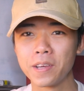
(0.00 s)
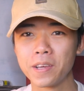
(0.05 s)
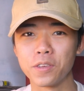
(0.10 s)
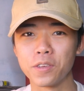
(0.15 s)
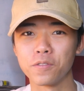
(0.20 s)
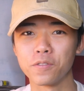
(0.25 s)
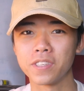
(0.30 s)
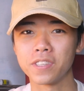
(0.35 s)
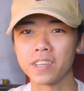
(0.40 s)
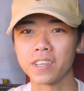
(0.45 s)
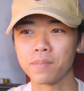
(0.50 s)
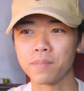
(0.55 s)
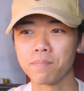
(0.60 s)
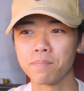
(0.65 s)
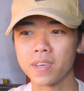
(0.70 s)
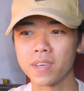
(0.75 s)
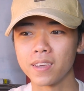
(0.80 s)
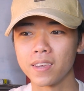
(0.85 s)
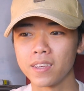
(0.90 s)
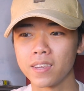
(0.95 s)
you've seen
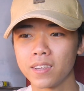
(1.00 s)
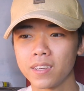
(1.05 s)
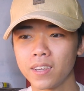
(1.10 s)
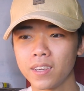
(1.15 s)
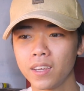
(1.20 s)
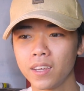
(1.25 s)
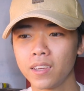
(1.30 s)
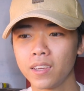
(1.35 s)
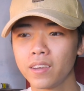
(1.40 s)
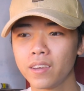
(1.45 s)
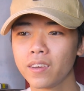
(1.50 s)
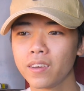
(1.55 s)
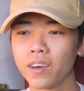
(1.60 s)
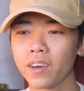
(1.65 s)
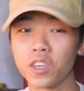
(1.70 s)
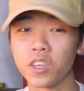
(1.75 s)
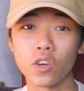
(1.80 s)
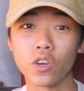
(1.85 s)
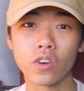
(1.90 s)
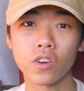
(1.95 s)
me
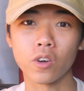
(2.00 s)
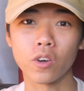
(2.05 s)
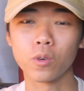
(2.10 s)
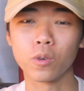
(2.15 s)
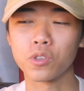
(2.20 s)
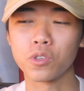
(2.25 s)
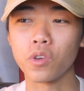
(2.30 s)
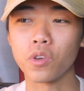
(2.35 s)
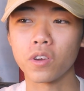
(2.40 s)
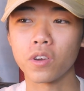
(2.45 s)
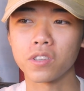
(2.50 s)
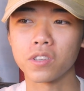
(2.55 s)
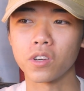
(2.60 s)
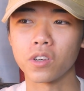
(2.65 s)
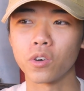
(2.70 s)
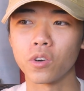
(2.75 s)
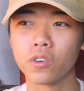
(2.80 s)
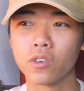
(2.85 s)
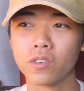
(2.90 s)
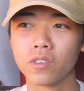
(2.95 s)
a year ago, 2 years
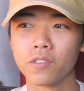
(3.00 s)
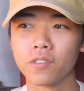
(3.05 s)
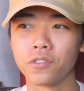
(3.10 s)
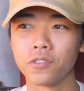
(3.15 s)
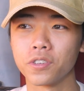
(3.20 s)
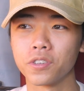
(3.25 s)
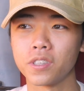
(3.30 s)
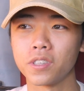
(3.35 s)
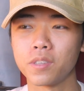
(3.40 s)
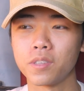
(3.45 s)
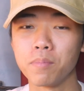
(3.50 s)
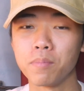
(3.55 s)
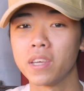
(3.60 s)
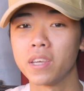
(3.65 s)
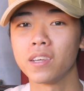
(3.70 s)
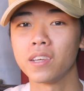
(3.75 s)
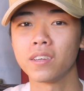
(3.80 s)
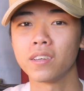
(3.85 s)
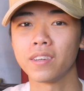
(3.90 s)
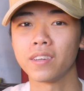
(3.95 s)
ago versus
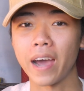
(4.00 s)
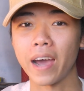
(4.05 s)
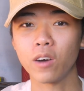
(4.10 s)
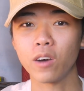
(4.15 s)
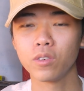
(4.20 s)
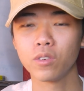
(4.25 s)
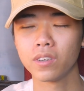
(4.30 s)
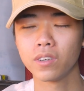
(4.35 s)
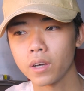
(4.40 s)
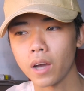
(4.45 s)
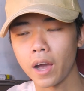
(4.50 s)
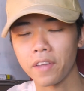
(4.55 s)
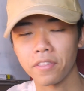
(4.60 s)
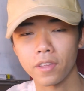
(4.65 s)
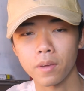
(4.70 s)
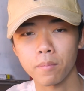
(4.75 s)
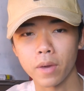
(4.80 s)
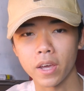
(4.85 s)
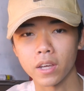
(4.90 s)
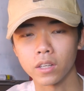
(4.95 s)
me now. I
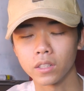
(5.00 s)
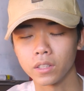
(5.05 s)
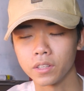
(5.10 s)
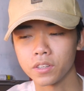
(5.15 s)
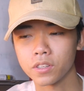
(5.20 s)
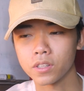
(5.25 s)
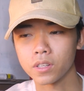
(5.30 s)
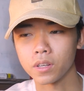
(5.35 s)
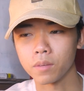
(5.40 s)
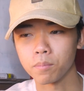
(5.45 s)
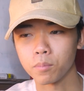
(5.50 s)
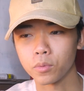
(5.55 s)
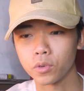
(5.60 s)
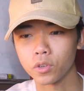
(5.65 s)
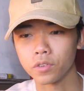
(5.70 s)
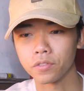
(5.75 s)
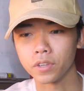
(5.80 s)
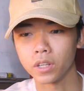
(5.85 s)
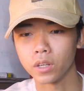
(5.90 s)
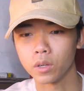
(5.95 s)
think my English
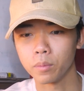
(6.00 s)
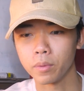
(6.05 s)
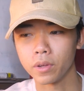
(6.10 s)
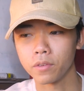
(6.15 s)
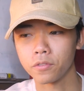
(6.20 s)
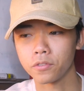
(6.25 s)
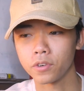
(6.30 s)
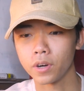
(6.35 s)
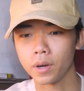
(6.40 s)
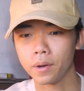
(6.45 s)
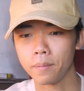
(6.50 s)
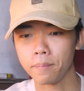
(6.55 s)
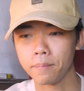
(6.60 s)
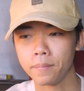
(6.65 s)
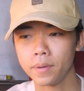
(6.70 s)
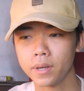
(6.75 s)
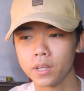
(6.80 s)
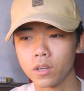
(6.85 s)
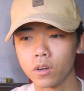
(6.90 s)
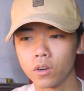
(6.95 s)
improved a little bit
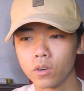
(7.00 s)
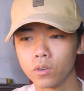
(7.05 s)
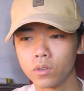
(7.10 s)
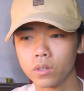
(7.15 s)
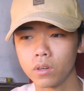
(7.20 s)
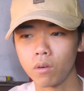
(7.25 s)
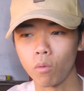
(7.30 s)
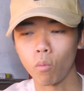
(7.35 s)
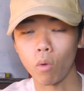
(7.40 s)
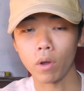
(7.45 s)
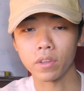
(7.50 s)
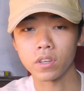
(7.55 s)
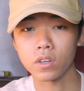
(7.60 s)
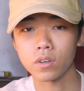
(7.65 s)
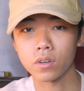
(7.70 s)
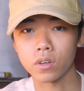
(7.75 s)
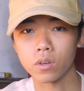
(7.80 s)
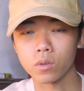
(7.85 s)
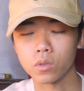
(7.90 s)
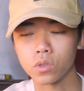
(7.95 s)
from 1
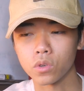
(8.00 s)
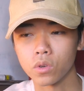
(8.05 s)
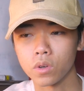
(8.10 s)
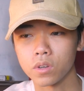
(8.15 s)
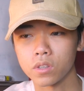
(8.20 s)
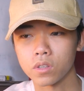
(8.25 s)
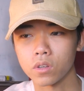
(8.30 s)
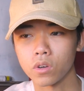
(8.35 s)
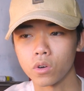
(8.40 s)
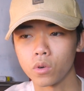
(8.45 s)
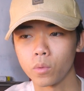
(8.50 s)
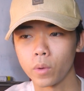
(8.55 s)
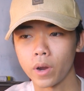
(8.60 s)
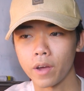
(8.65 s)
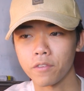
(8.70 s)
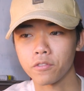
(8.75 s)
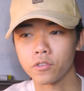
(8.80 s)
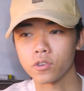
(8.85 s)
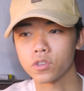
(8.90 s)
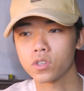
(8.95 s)
year ago, 2 years ago when
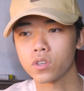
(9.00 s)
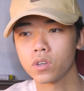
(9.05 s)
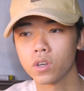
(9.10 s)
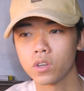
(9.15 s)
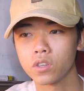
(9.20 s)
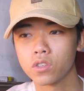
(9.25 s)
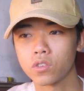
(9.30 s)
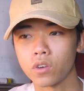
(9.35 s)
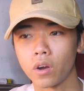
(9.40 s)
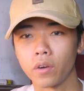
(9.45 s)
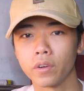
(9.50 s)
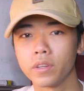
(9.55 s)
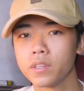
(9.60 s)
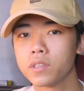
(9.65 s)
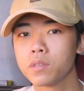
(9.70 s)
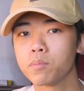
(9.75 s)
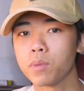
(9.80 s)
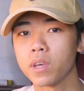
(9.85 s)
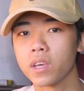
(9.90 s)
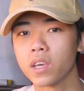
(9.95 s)
I first
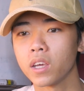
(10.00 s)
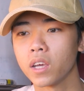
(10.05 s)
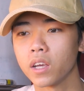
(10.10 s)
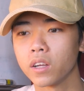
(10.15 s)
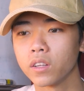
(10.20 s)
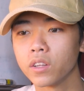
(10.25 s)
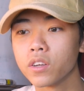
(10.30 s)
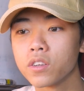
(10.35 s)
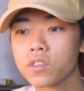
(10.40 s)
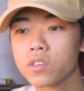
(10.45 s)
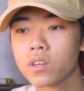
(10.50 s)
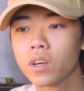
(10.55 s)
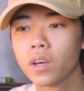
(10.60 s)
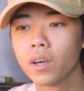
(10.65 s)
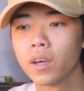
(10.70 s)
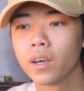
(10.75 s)
started speaking English,